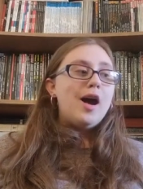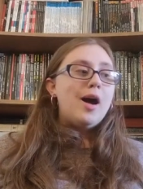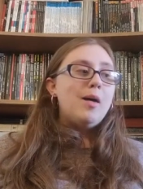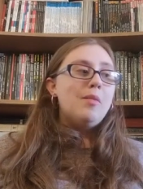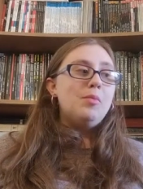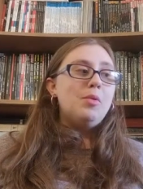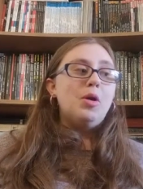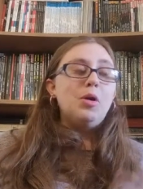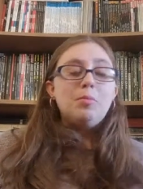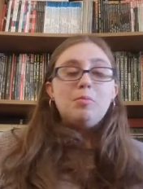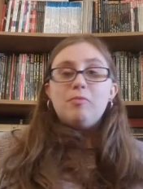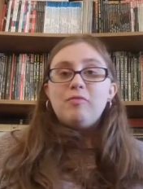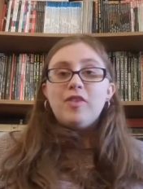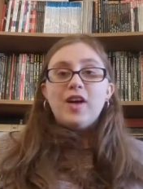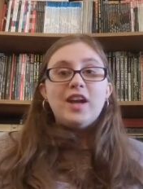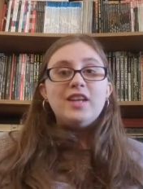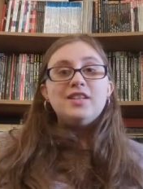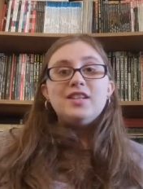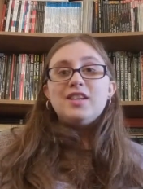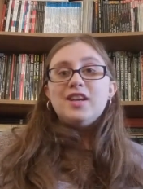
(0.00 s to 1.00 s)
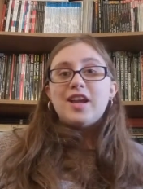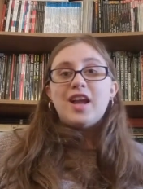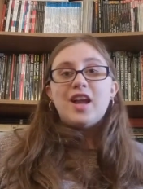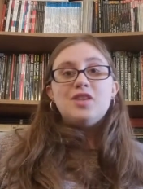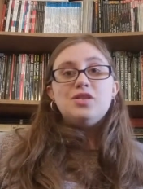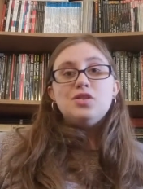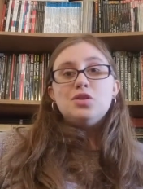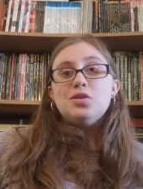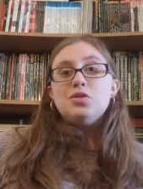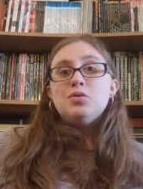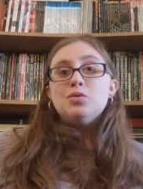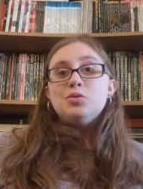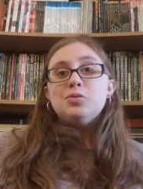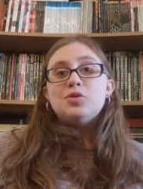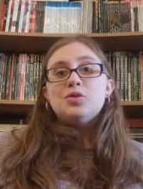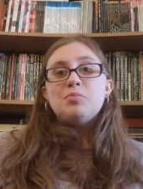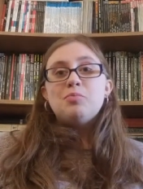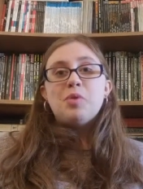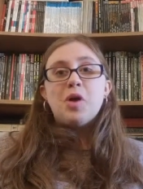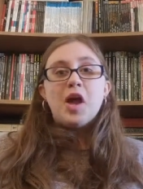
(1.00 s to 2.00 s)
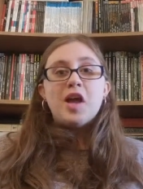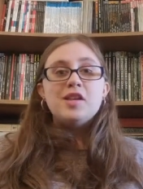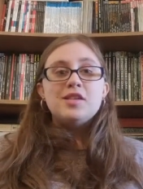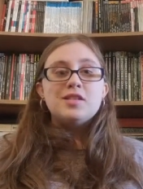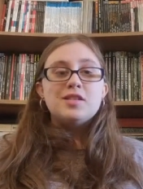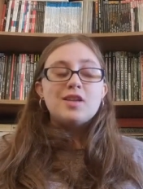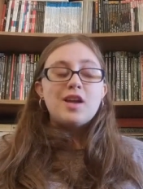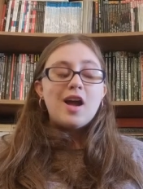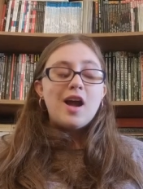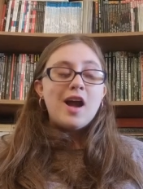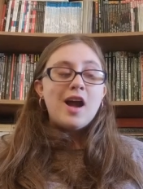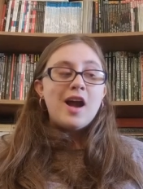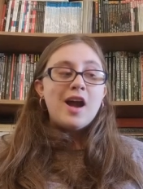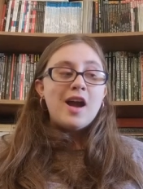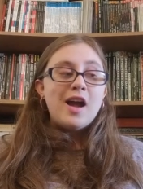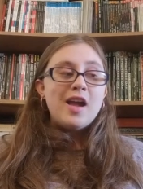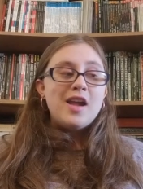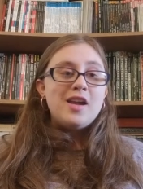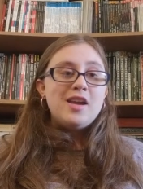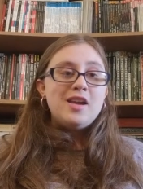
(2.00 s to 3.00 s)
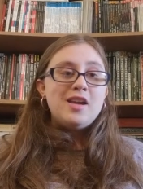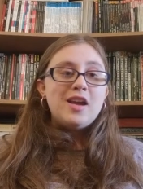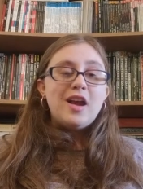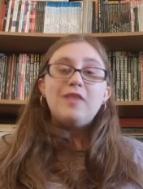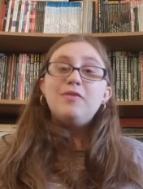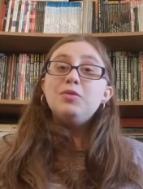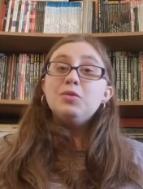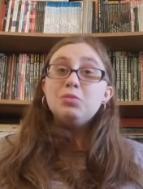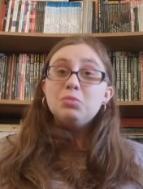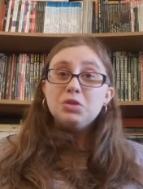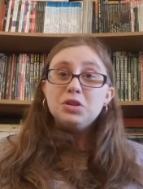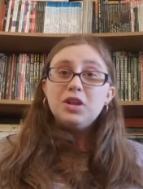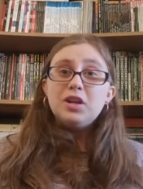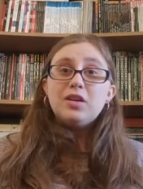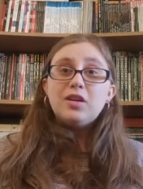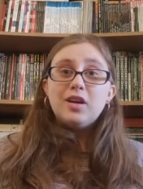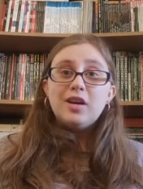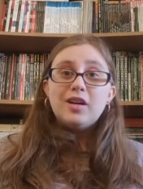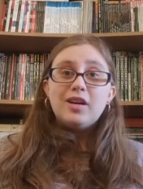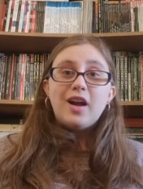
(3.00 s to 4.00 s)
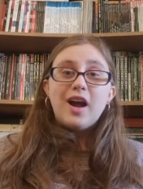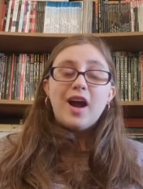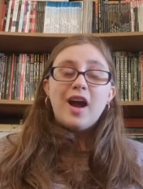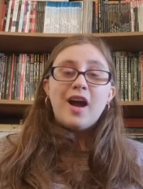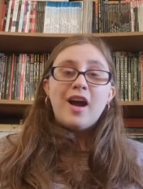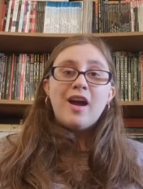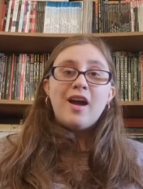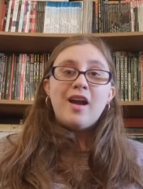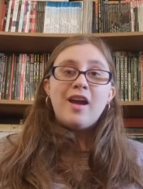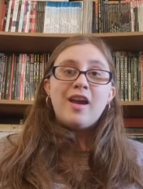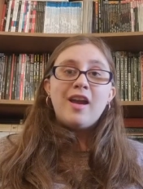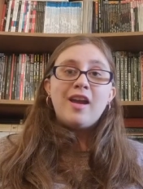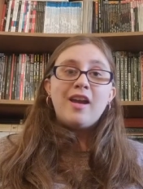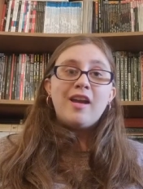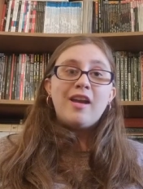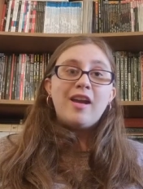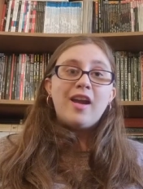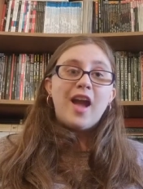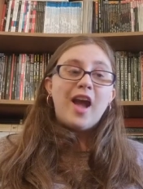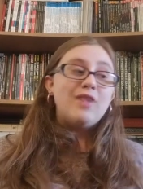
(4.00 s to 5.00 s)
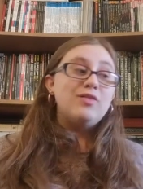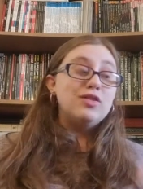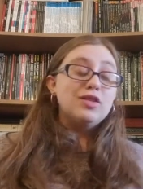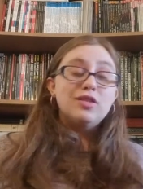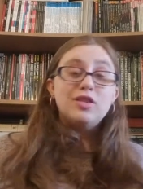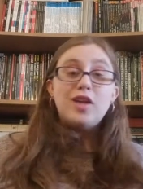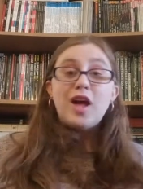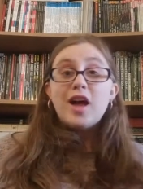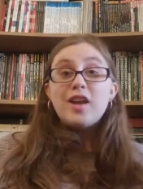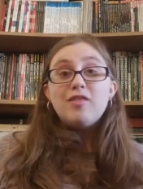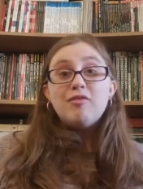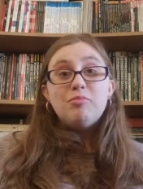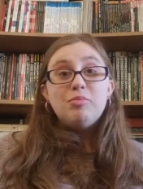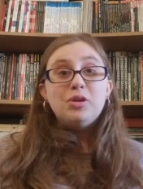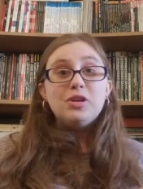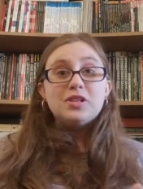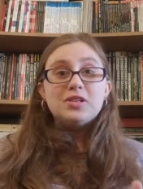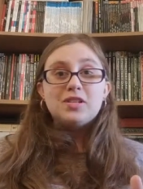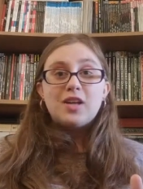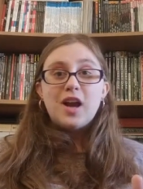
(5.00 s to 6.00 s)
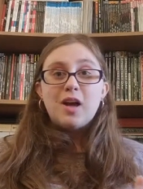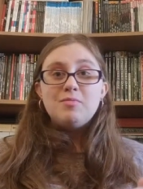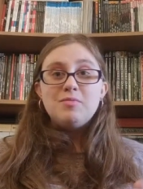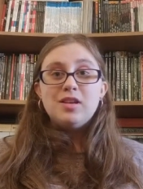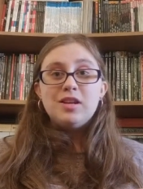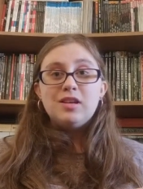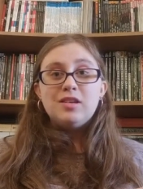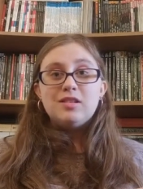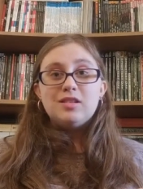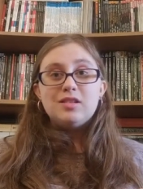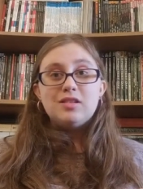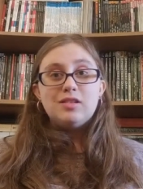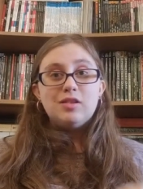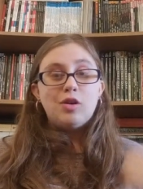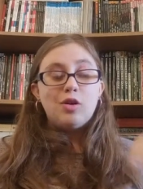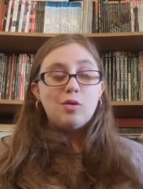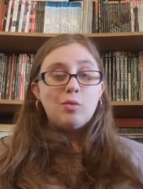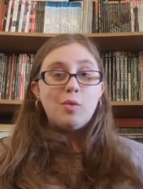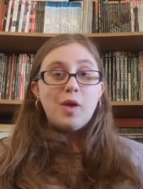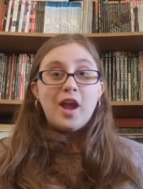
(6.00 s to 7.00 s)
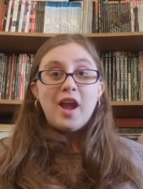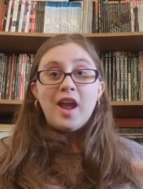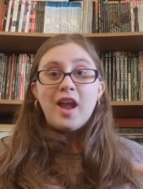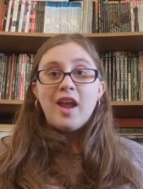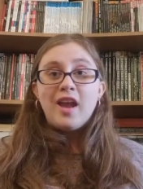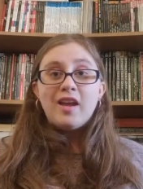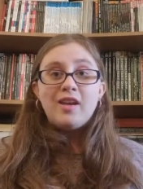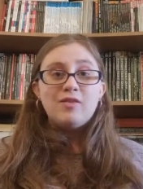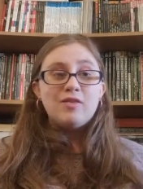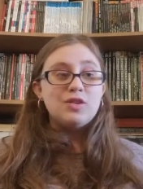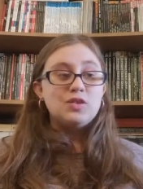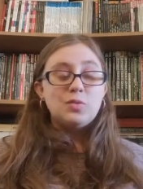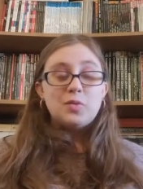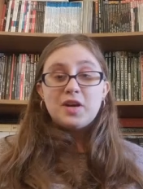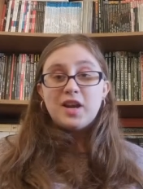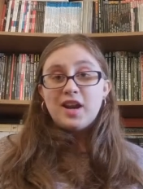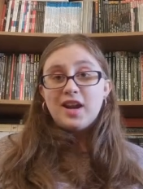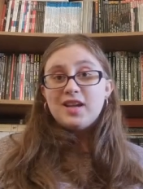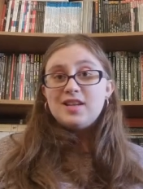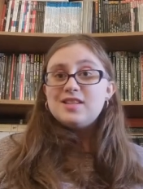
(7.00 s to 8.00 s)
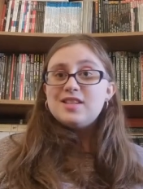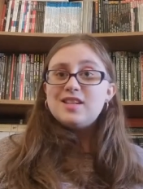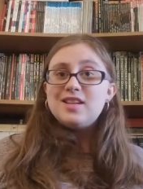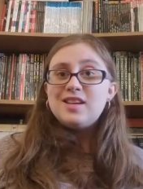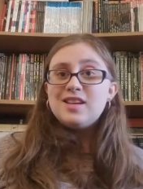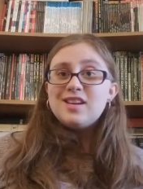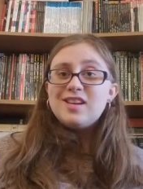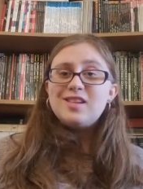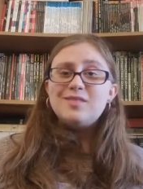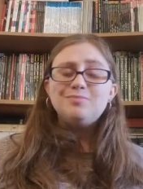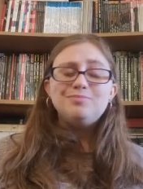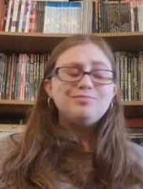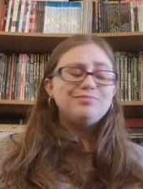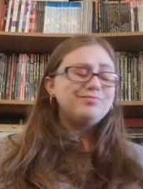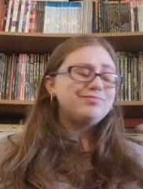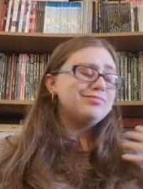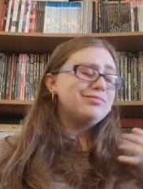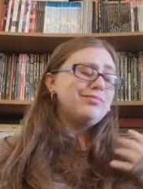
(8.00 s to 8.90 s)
um, or find it again used. But I I feel really good. I have a lot of books coming your way for 2019.